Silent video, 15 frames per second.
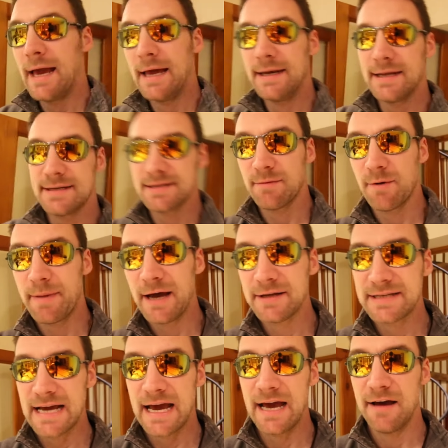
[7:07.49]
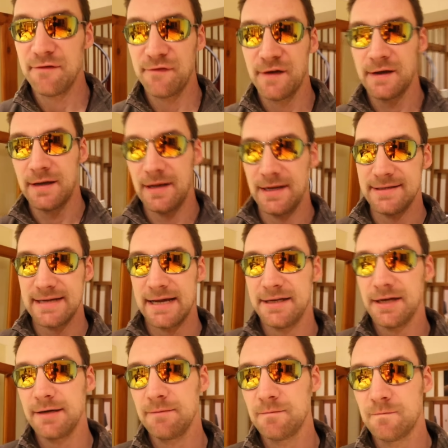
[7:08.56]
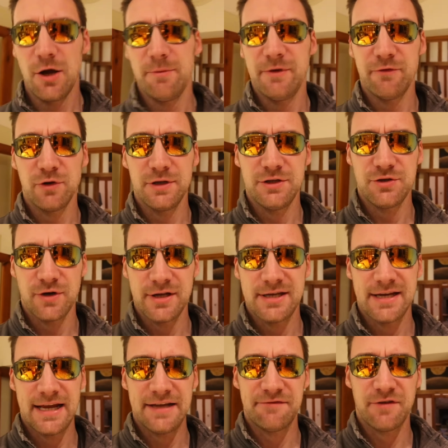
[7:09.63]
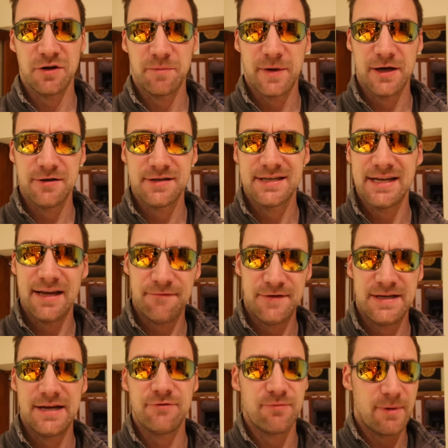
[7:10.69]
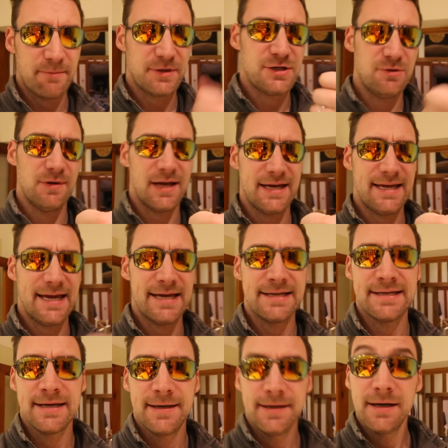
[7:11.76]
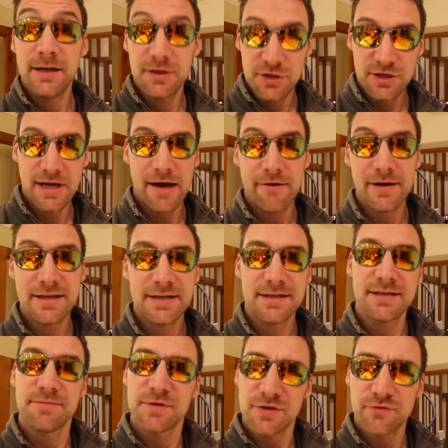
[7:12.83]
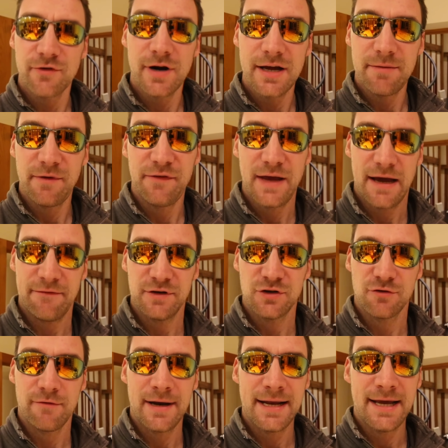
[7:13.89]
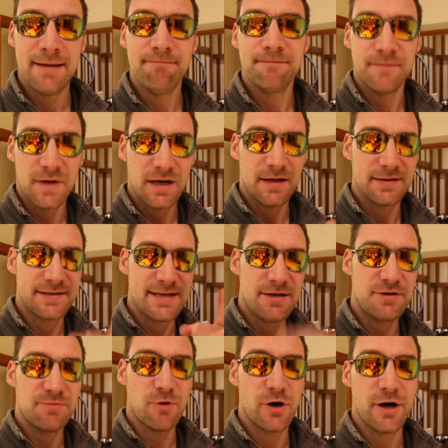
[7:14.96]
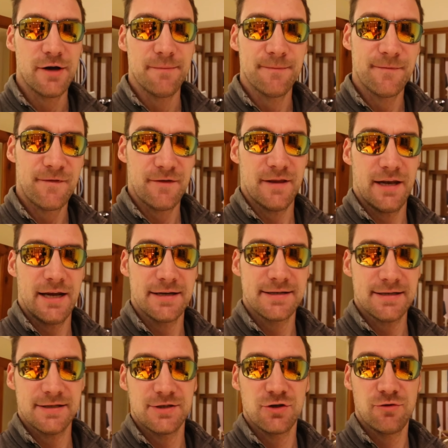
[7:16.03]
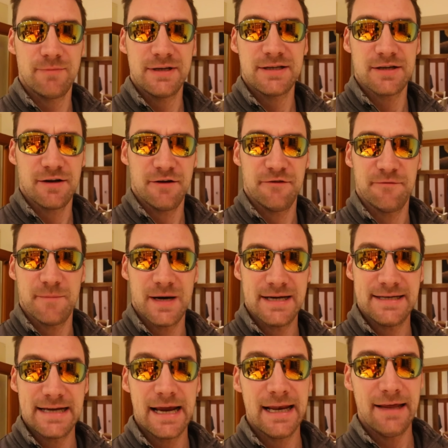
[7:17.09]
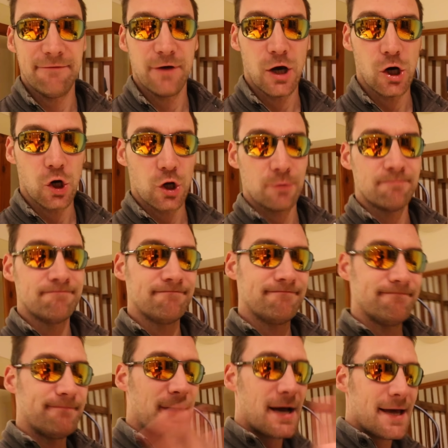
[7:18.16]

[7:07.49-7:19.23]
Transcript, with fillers: and as I'm about to have lasagna, I hope you all enjoyed today's vlog post. If you did, remember to like it and share it and subscribe if you haven't already. And I'll see you tomorrow for the next installment of my daily vlog.